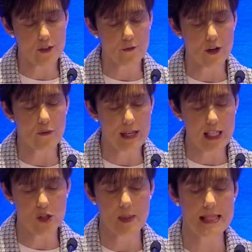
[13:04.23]

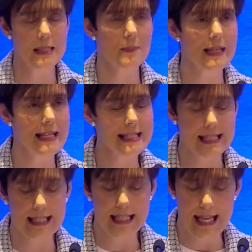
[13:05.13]
arrangements in place in
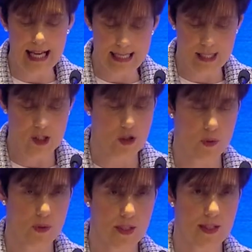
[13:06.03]
the last 2
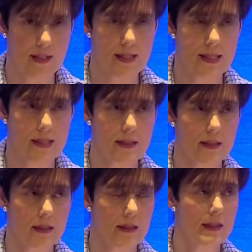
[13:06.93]
years,
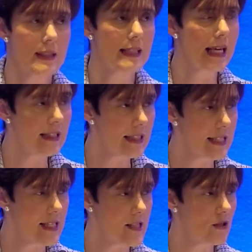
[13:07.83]

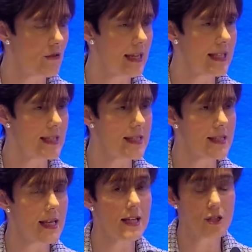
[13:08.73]
calculated grades
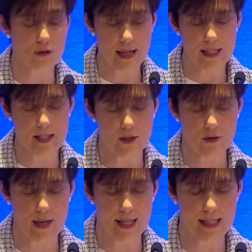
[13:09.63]
and accredited
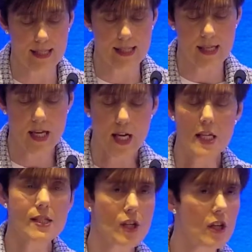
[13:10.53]
grades,
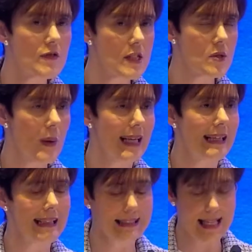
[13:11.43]
served us well
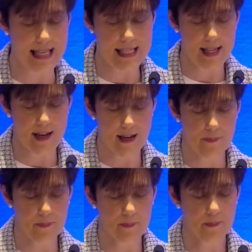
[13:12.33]
at that
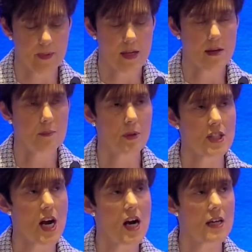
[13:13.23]
time, but
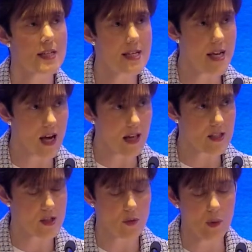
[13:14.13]
are not
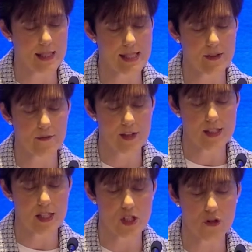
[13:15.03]
what is
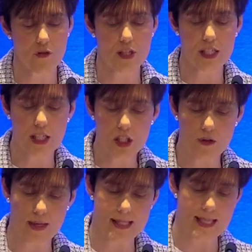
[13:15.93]
envisaged for teacher
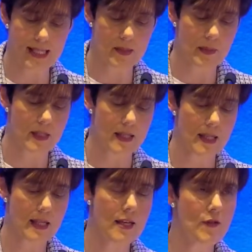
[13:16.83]
assessment
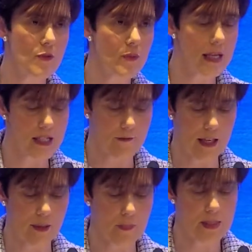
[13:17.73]
in the
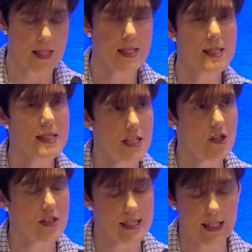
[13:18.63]
redeveloped senior
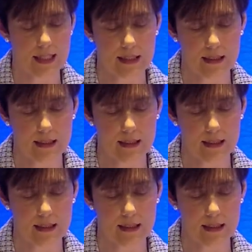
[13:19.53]
cycle.